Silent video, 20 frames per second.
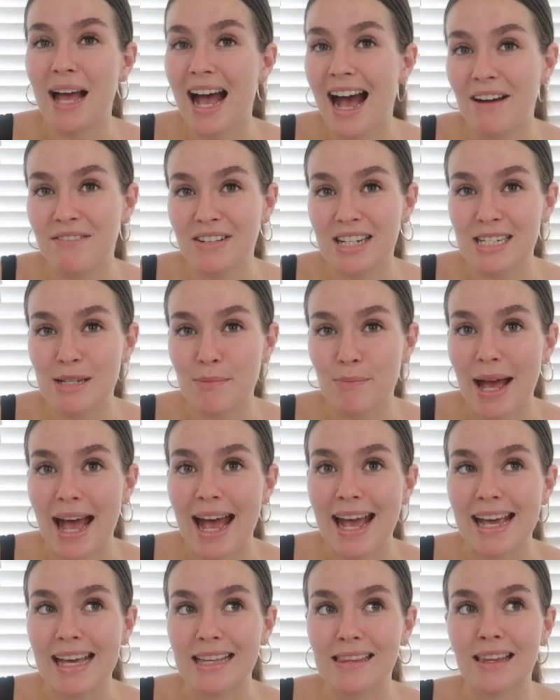having to
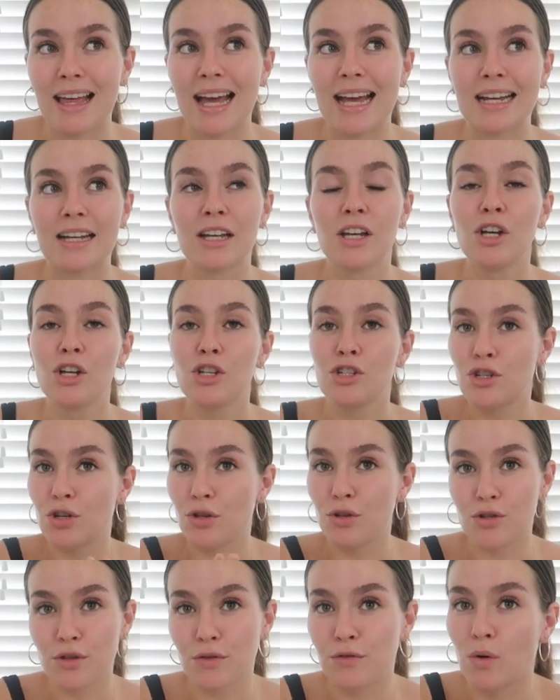pay like
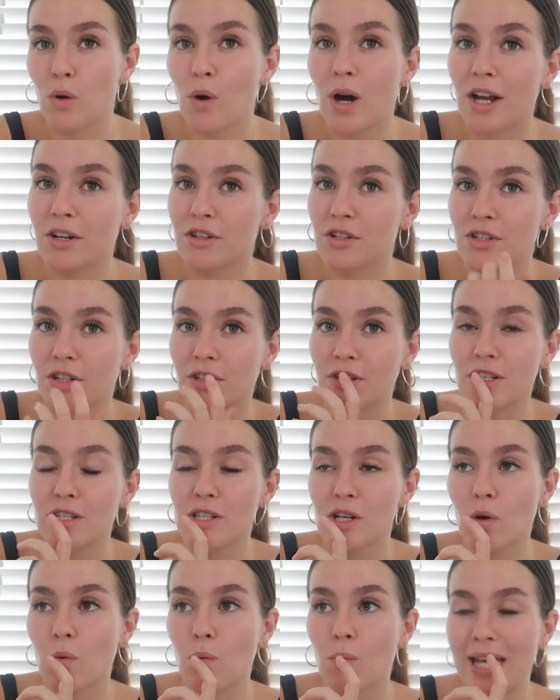$200 to
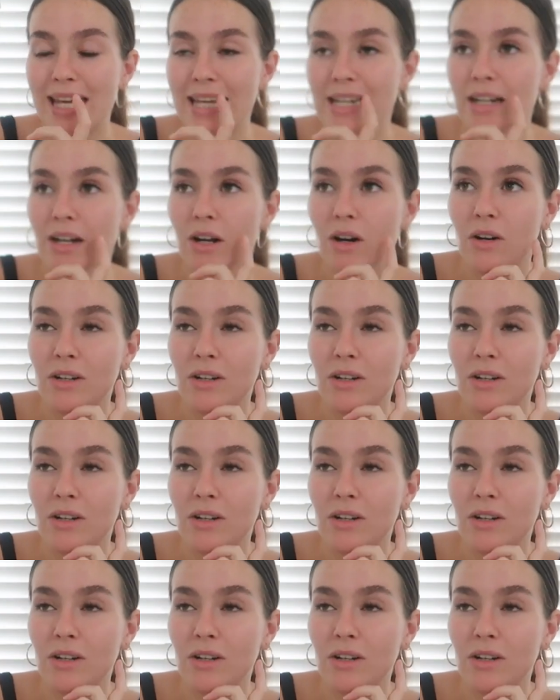$400 a week